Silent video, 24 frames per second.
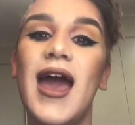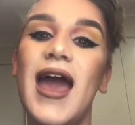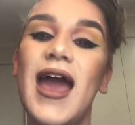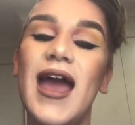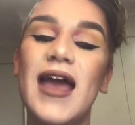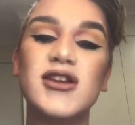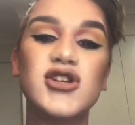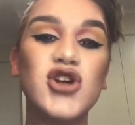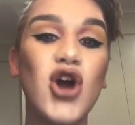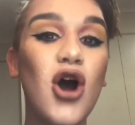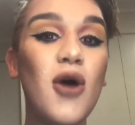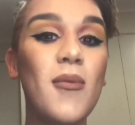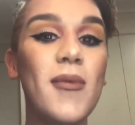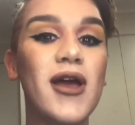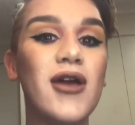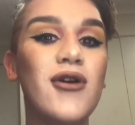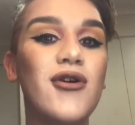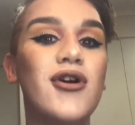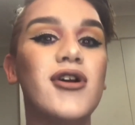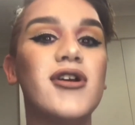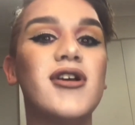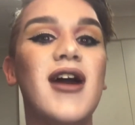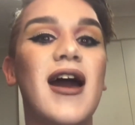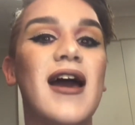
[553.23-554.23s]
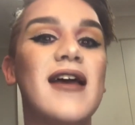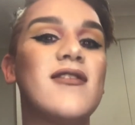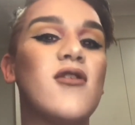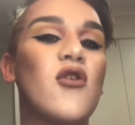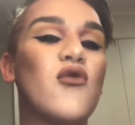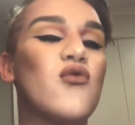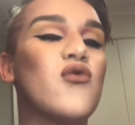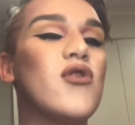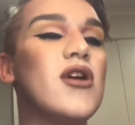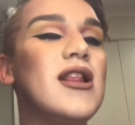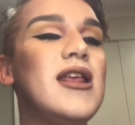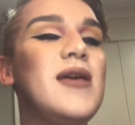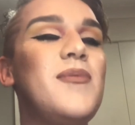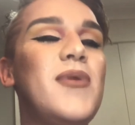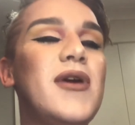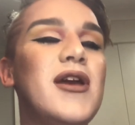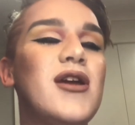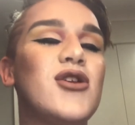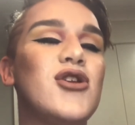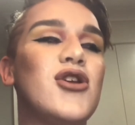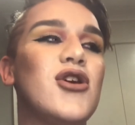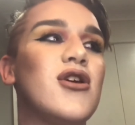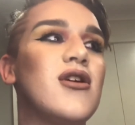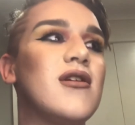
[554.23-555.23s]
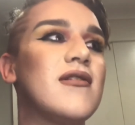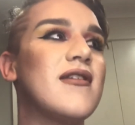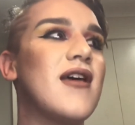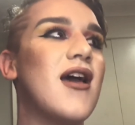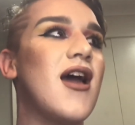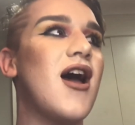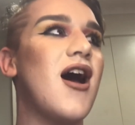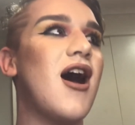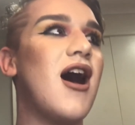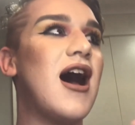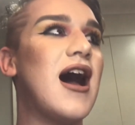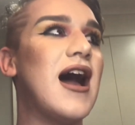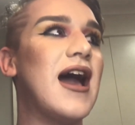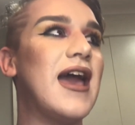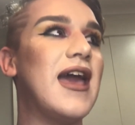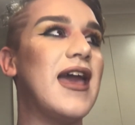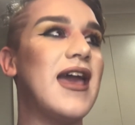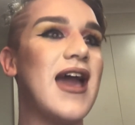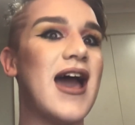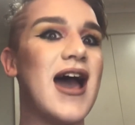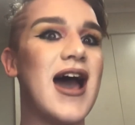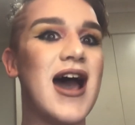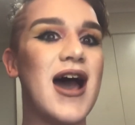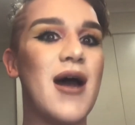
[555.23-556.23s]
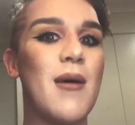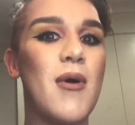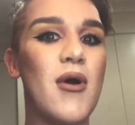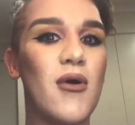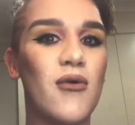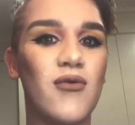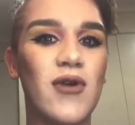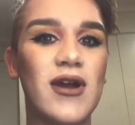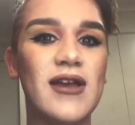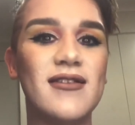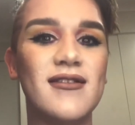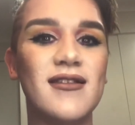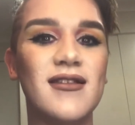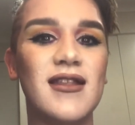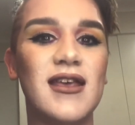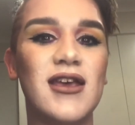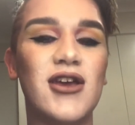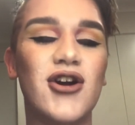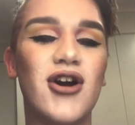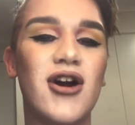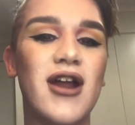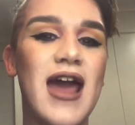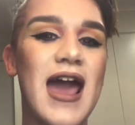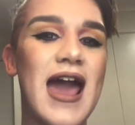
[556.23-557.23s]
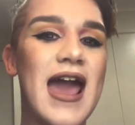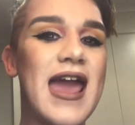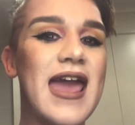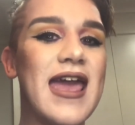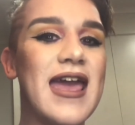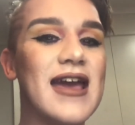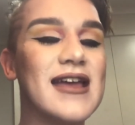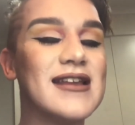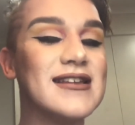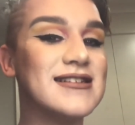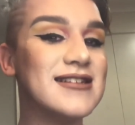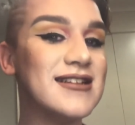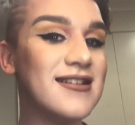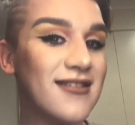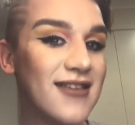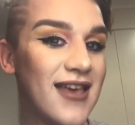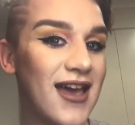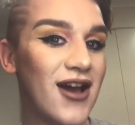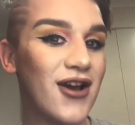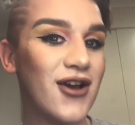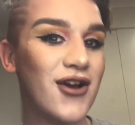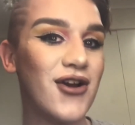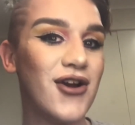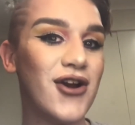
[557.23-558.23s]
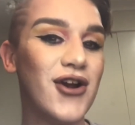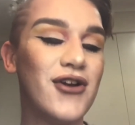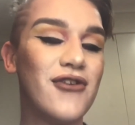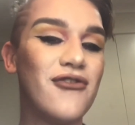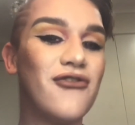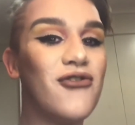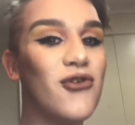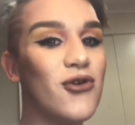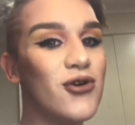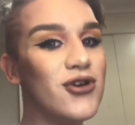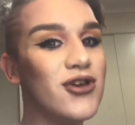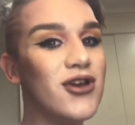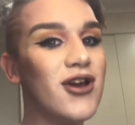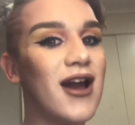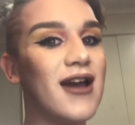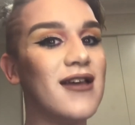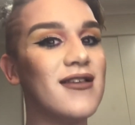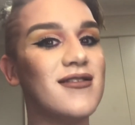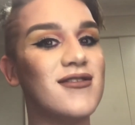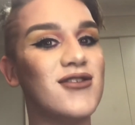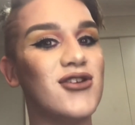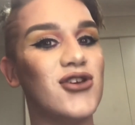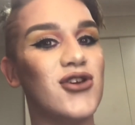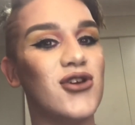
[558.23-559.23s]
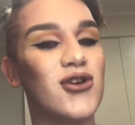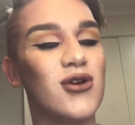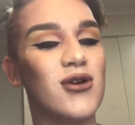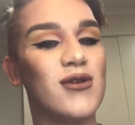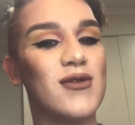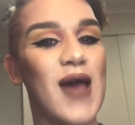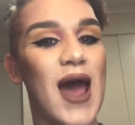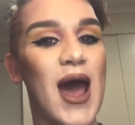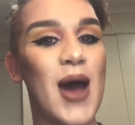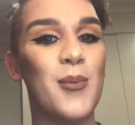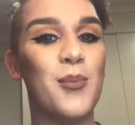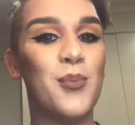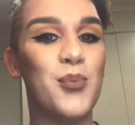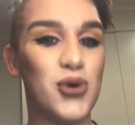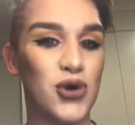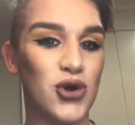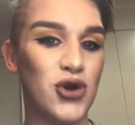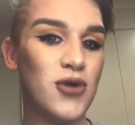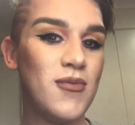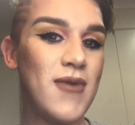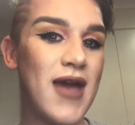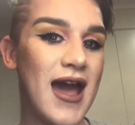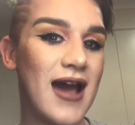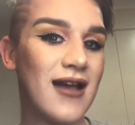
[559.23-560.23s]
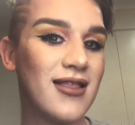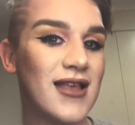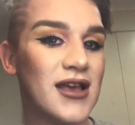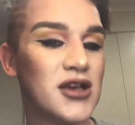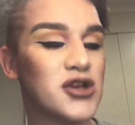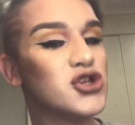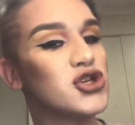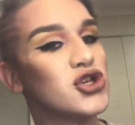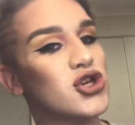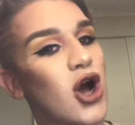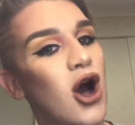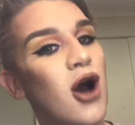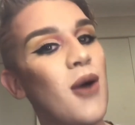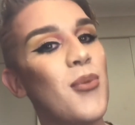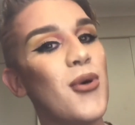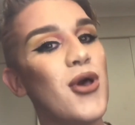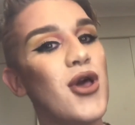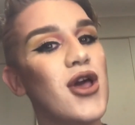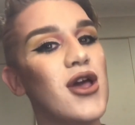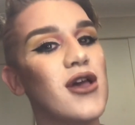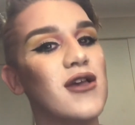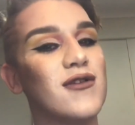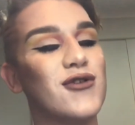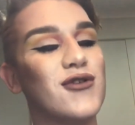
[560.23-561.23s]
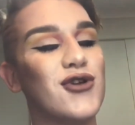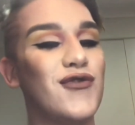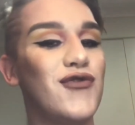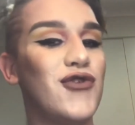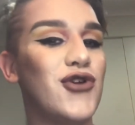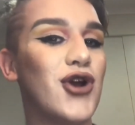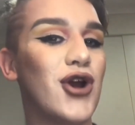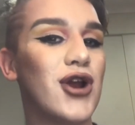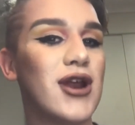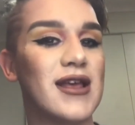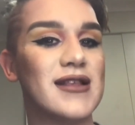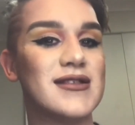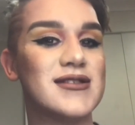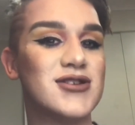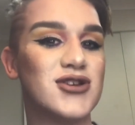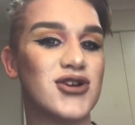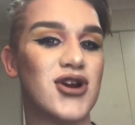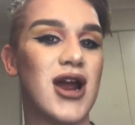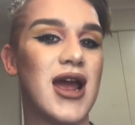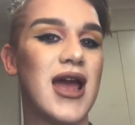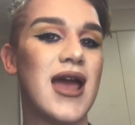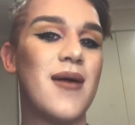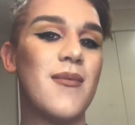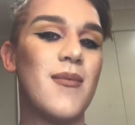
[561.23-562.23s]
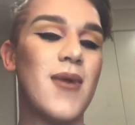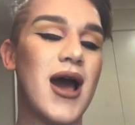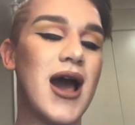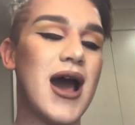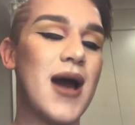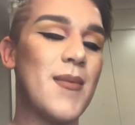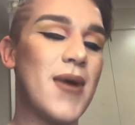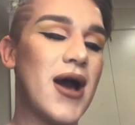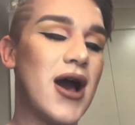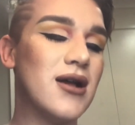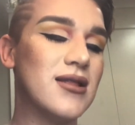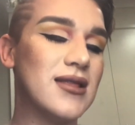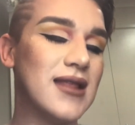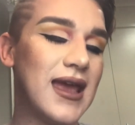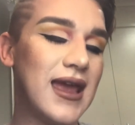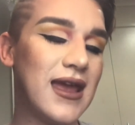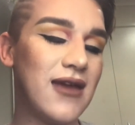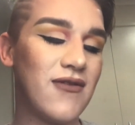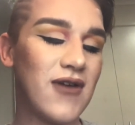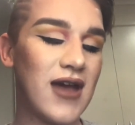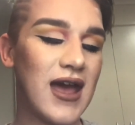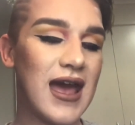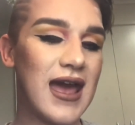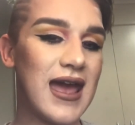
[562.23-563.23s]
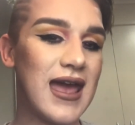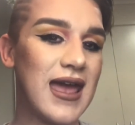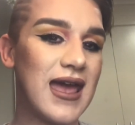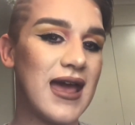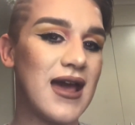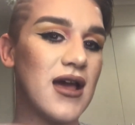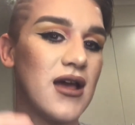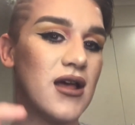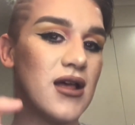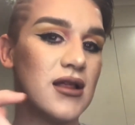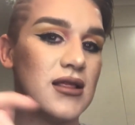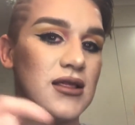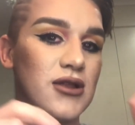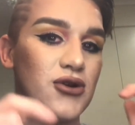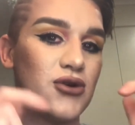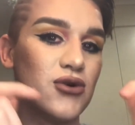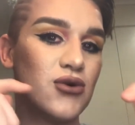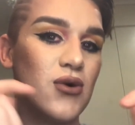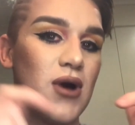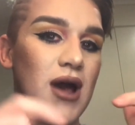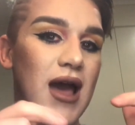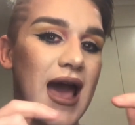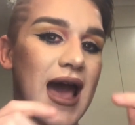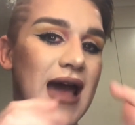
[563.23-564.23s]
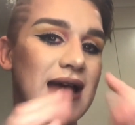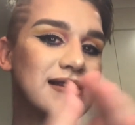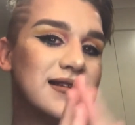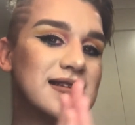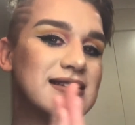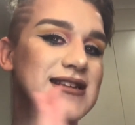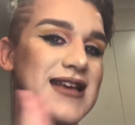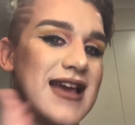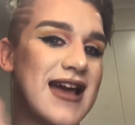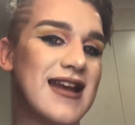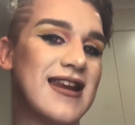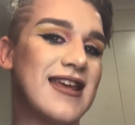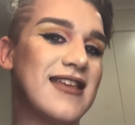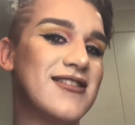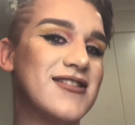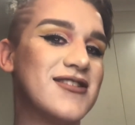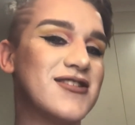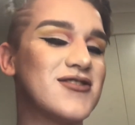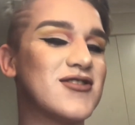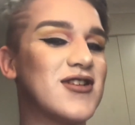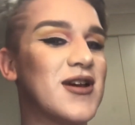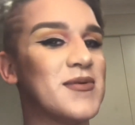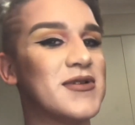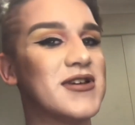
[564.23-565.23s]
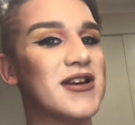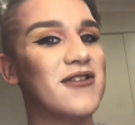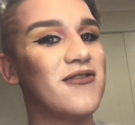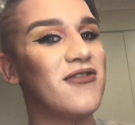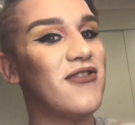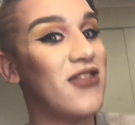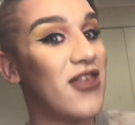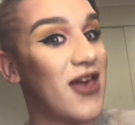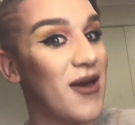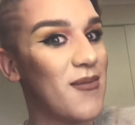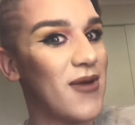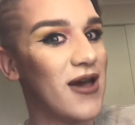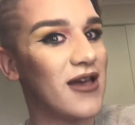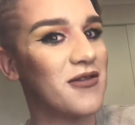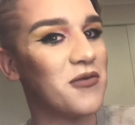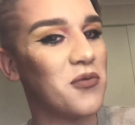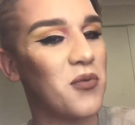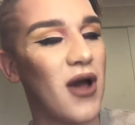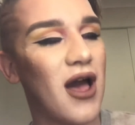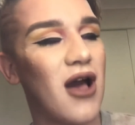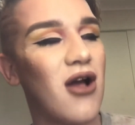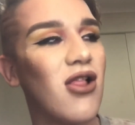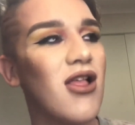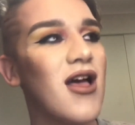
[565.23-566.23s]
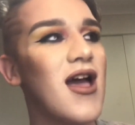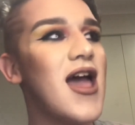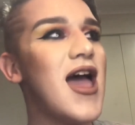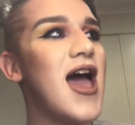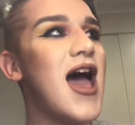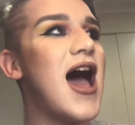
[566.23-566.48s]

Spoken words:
And oh my god, guys, really big news. I recently got a discount code for you guys to use at Boom Outlet Shop. So if you go to Instagram, I'll leave a little @ down in the description for them as well.